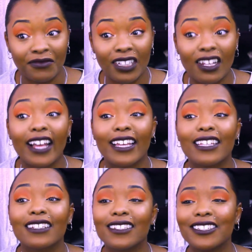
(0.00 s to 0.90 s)
Like,
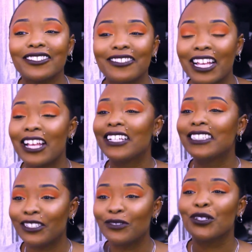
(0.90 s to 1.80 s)

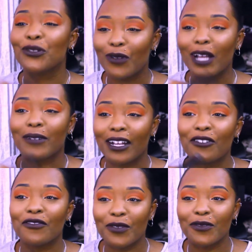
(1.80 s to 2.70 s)
until you wipe that
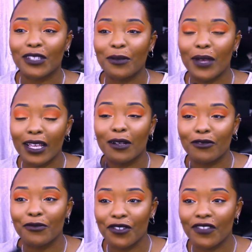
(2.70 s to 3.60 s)
off with some makeup
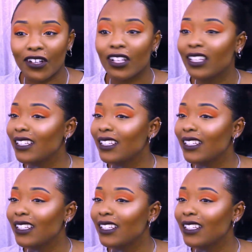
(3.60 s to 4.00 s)
remover,